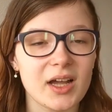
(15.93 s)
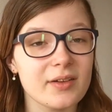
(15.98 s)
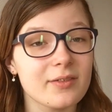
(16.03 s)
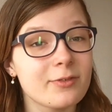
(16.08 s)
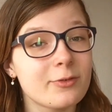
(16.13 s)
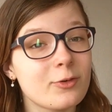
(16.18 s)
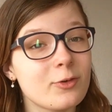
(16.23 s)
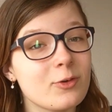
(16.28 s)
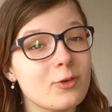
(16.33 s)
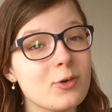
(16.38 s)

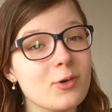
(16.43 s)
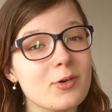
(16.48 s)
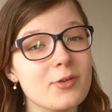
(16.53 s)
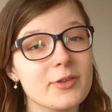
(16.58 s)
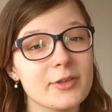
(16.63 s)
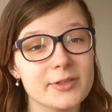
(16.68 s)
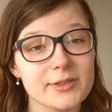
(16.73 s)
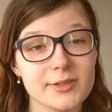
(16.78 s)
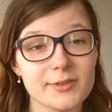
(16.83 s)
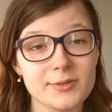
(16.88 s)
For
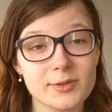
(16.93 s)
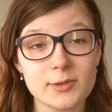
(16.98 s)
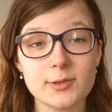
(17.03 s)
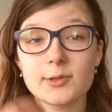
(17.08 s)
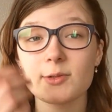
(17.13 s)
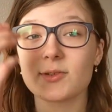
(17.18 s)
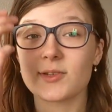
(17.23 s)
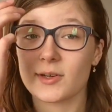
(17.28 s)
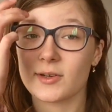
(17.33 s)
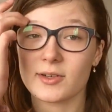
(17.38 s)
those of you
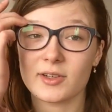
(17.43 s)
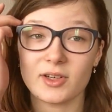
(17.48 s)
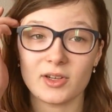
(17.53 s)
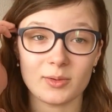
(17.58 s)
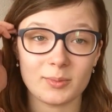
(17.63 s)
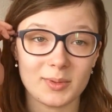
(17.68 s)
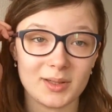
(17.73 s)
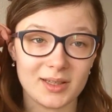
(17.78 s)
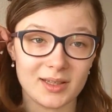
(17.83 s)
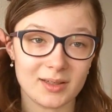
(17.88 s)
who don't
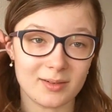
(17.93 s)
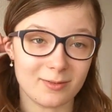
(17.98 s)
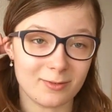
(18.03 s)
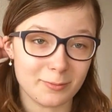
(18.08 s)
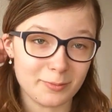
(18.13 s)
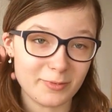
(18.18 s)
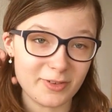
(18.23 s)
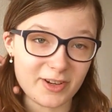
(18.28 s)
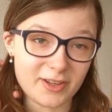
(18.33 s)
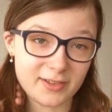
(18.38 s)
know me
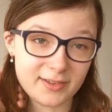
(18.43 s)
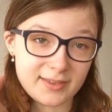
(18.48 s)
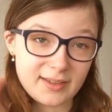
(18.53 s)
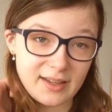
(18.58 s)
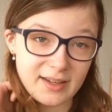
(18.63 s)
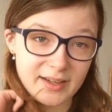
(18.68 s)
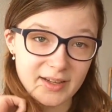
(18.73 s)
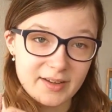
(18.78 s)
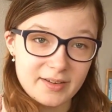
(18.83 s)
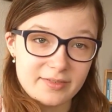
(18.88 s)
in real
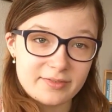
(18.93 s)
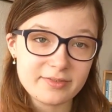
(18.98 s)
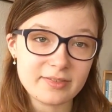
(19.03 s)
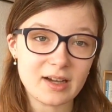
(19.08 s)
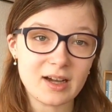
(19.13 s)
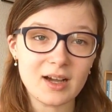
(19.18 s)
life,